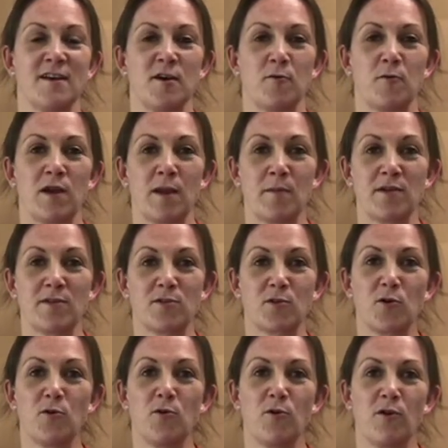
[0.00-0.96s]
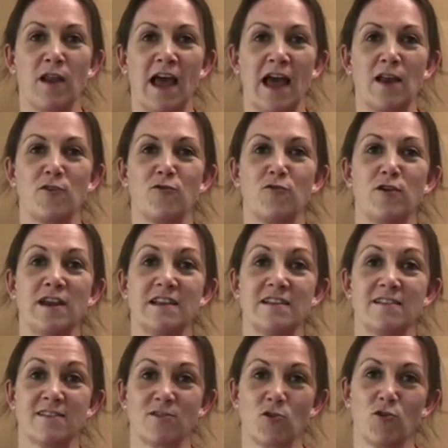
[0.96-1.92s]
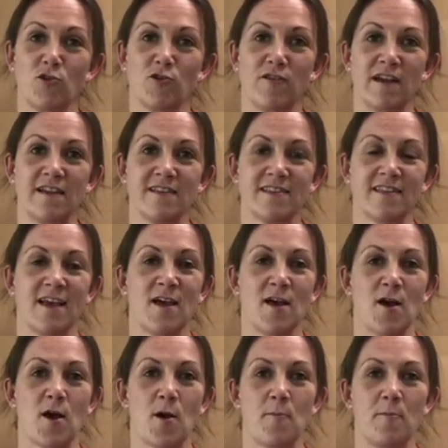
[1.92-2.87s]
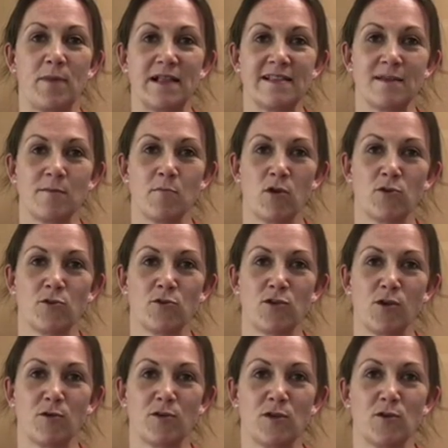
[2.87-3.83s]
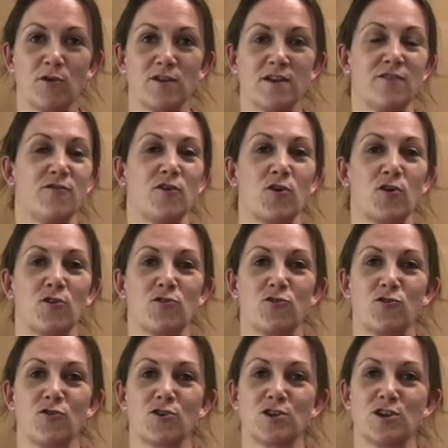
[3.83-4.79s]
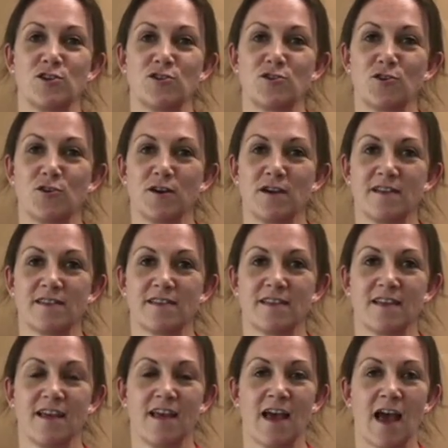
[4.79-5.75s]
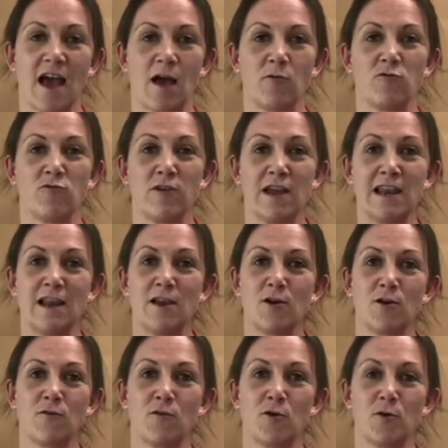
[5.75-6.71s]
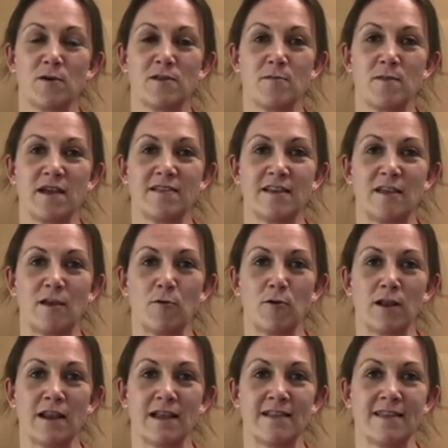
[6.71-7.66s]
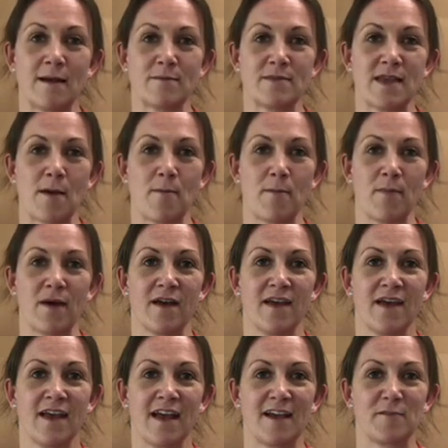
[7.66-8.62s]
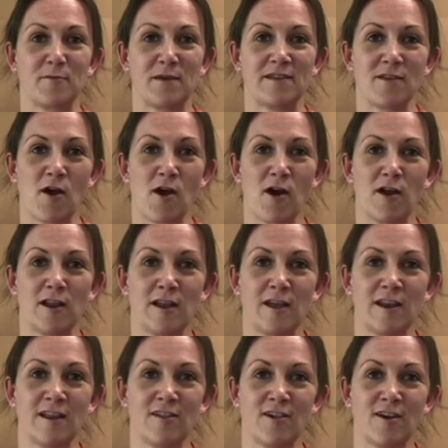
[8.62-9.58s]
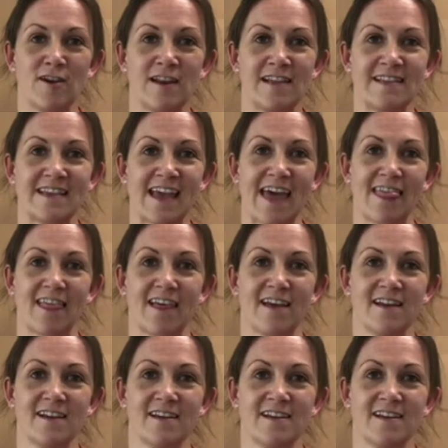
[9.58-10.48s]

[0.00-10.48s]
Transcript: When I'm at school, I love reading stories and building models using all the different construction toys. I'm really looking forward to meeting you all in September as we start our learning journey together.